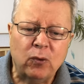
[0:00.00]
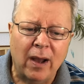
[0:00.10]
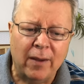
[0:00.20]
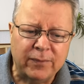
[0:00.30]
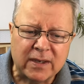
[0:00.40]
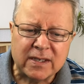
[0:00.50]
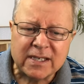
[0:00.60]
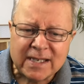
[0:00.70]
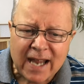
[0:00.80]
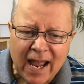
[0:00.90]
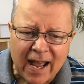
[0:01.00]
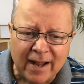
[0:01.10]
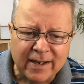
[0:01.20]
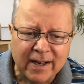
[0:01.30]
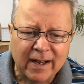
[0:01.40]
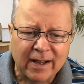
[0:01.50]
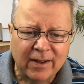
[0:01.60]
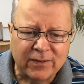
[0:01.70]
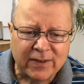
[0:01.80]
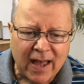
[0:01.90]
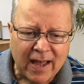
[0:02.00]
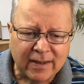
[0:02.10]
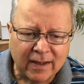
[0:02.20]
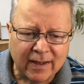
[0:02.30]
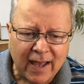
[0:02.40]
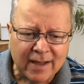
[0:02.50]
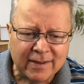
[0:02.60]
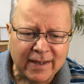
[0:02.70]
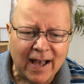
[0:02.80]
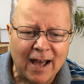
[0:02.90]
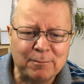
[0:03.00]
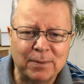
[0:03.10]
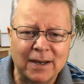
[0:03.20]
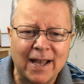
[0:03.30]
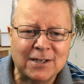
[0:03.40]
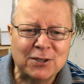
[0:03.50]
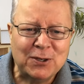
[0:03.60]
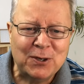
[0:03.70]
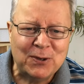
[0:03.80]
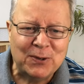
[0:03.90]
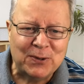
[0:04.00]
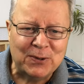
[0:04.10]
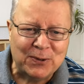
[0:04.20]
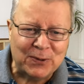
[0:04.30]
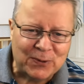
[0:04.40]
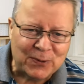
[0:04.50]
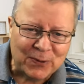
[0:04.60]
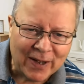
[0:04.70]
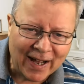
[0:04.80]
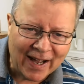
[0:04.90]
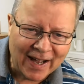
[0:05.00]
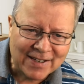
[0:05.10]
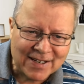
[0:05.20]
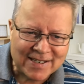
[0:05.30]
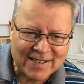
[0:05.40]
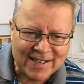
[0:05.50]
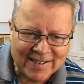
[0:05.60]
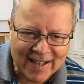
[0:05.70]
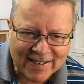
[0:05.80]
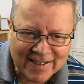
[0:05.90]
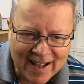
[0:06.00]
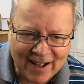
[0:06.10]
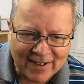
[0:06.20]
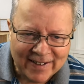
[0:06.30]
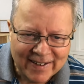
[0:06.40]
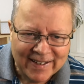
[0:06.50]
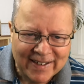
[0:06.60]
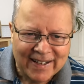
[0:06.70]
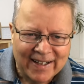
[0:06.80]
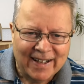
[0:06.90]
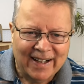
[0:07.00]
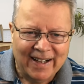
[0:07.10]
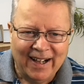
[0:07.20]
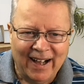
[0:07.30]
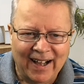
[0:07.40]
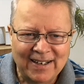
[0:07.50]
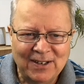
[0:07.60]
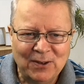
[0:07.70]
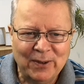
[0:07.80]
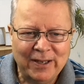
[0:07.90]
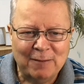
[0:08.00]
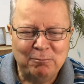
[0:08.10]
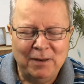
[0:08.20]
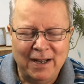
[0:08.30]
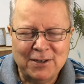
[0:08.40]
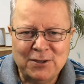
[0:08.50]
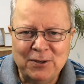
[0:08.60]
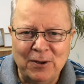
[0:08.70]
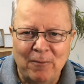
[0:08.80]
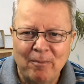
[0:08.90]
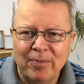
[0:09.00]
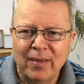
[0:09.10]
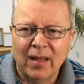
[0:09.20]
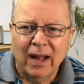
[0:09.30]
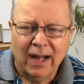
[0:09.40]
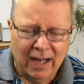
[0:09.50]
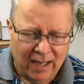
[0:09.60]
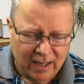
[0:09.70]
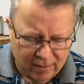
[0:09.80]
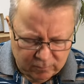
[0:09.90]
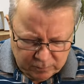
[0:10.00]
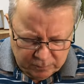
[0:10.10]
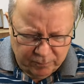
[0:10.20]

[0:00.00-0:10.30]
to understand that, Kathy, God bless you. I just see that now. Hallelujah, bless you. And